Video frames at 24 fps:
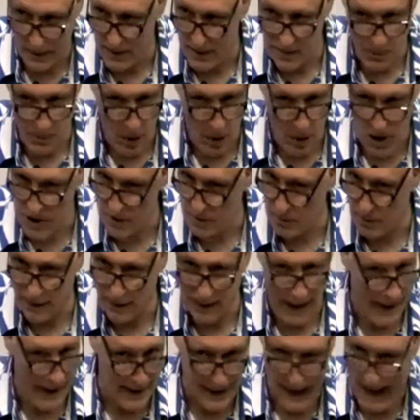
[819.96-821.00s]
is possible
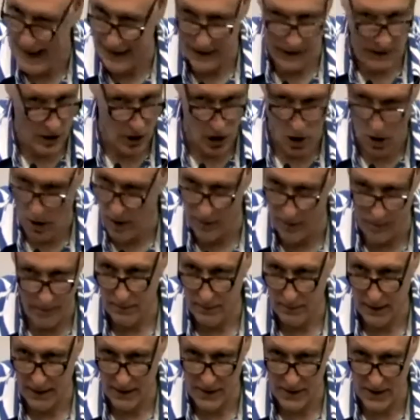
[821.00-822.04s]
at any time.
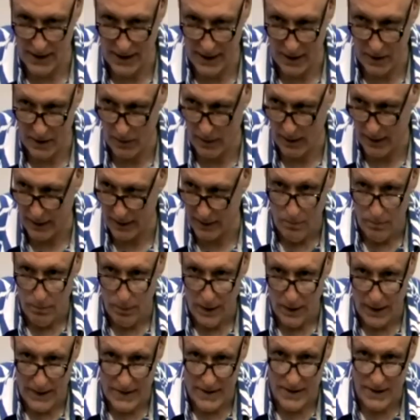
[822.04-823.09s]
That's incorrect.
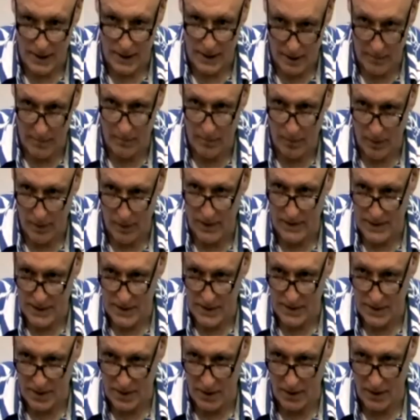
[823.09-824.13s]
But at certain points in
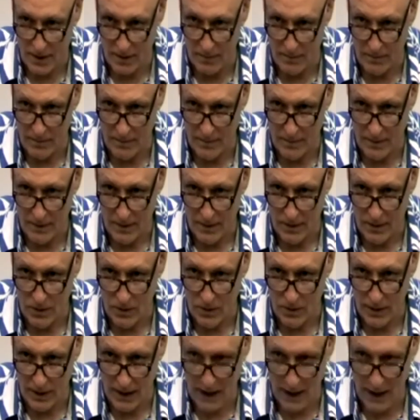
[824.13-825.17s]
time, you
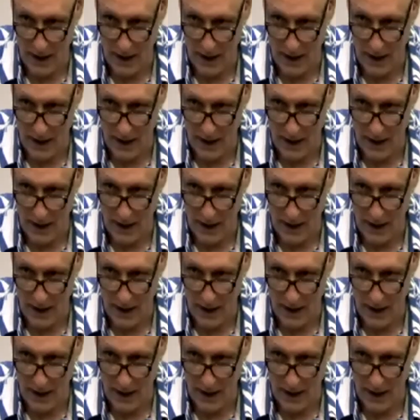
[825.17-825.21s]
can